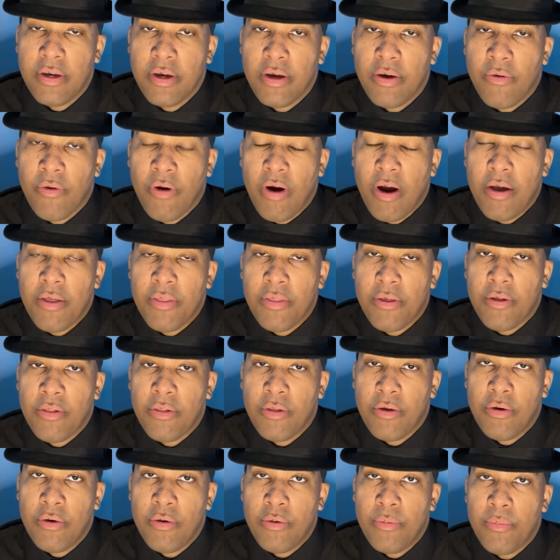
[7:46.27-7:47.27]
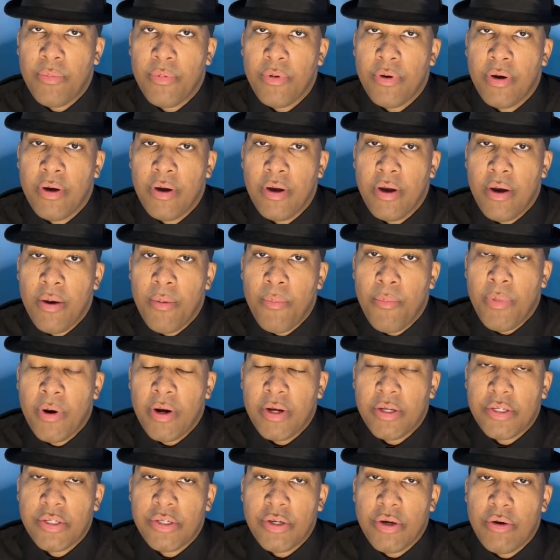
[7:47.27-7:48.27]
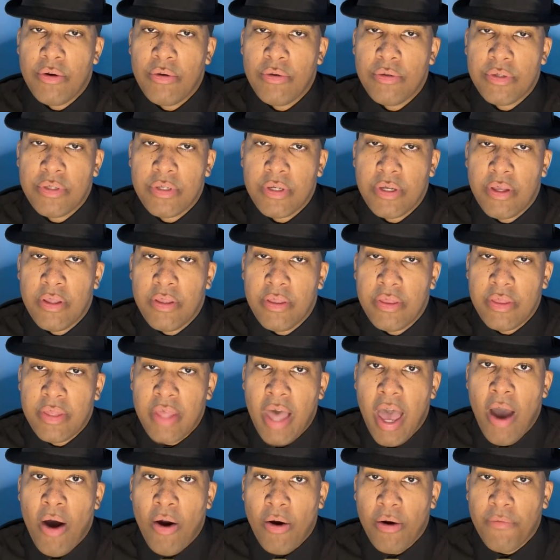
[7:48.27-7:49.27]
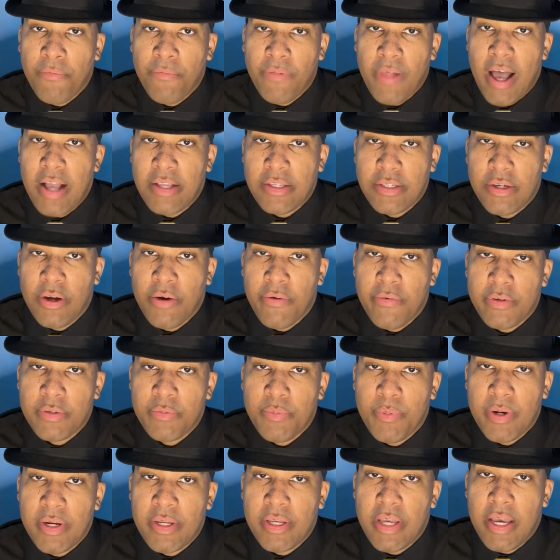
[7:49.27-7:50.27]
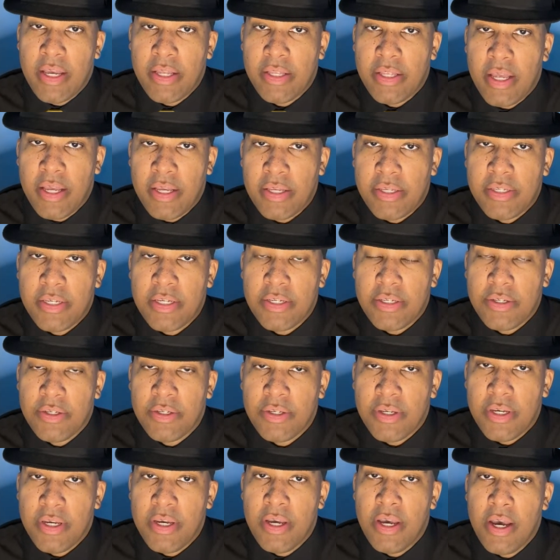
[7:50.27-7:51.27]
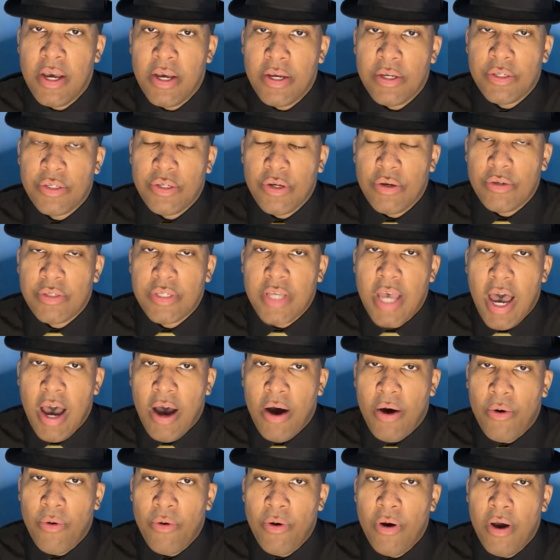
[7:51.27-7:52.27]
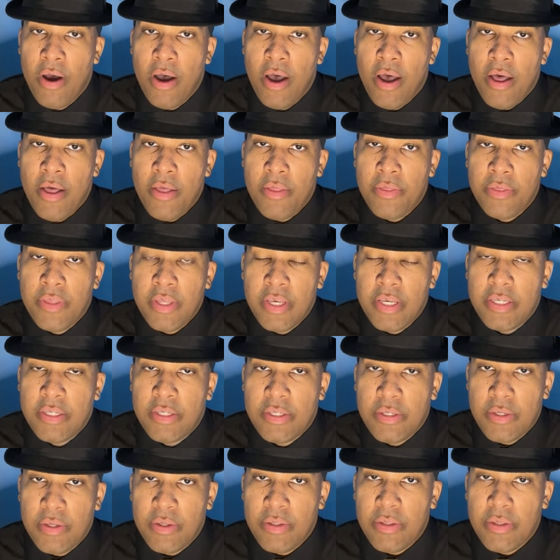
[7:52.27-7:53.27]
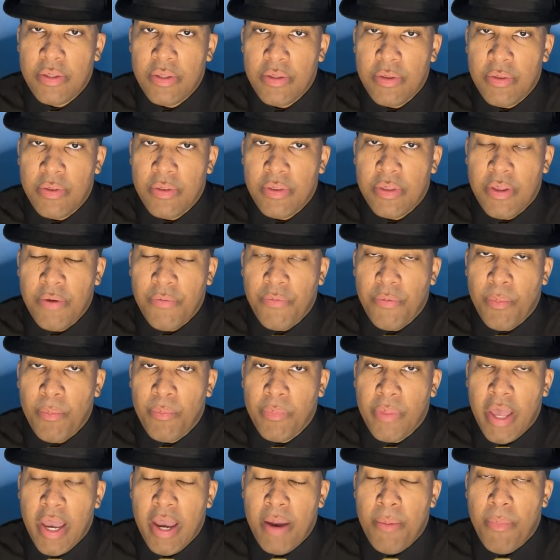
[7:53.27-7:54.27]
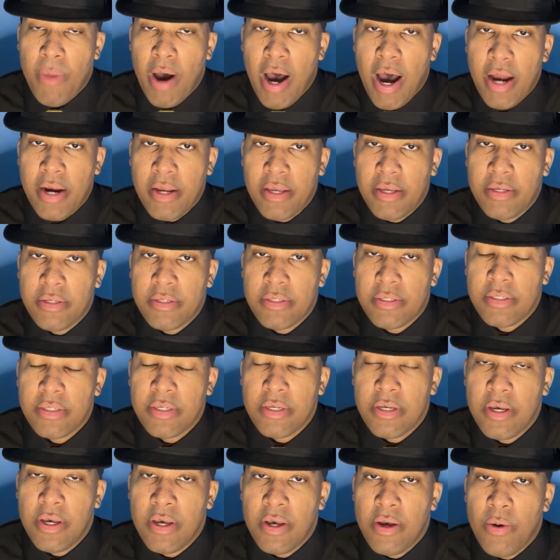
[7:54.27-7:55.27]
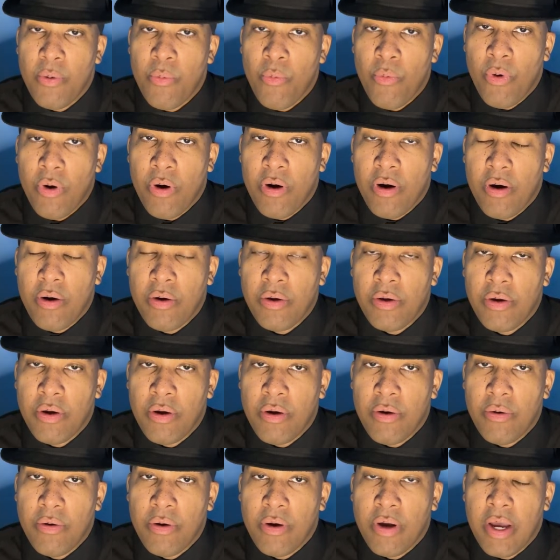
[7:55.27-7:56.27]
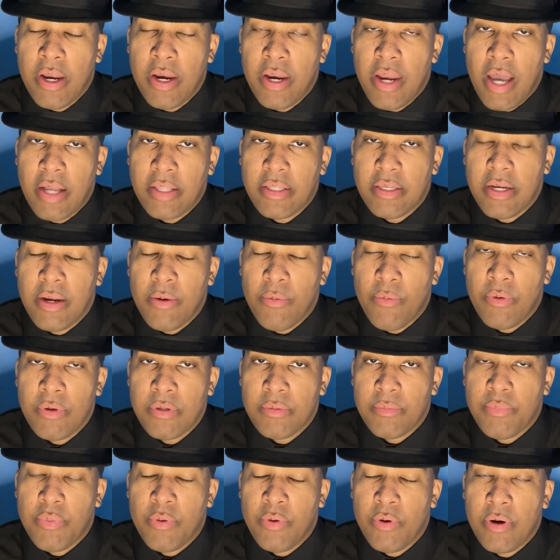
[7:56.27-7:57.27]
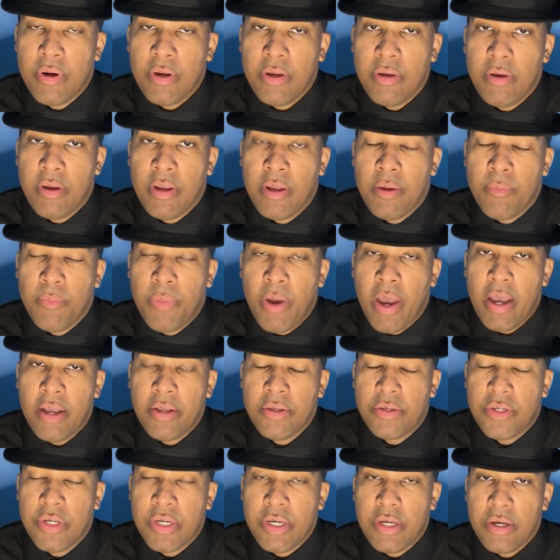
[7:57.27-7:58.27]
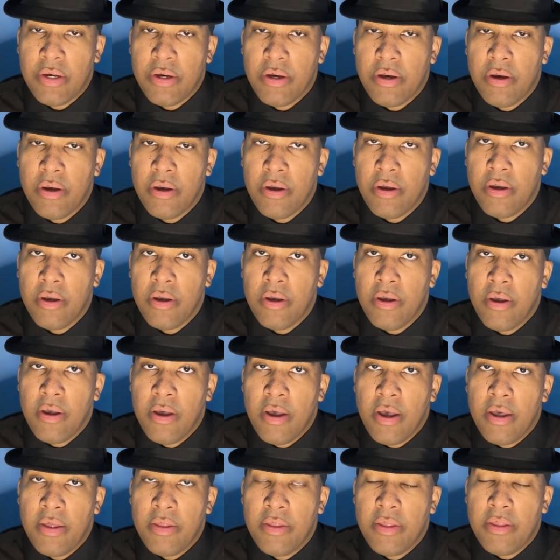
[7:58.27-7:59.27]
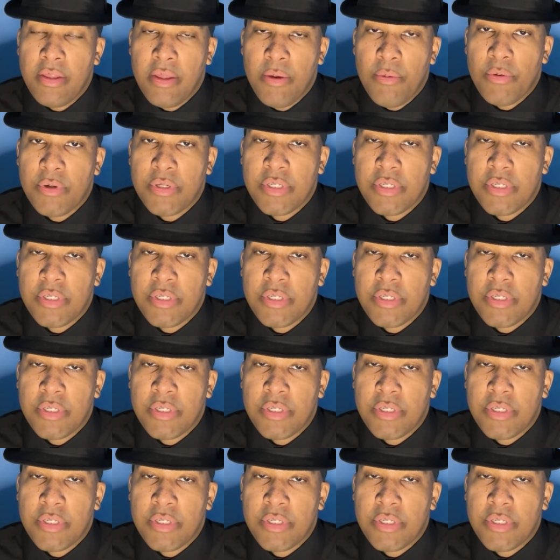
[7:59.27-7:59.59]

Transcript: around the globe, but it shows that on a flat surface, but it essentially shows how these different land bodies were, connected at one point in Pangea, and then they were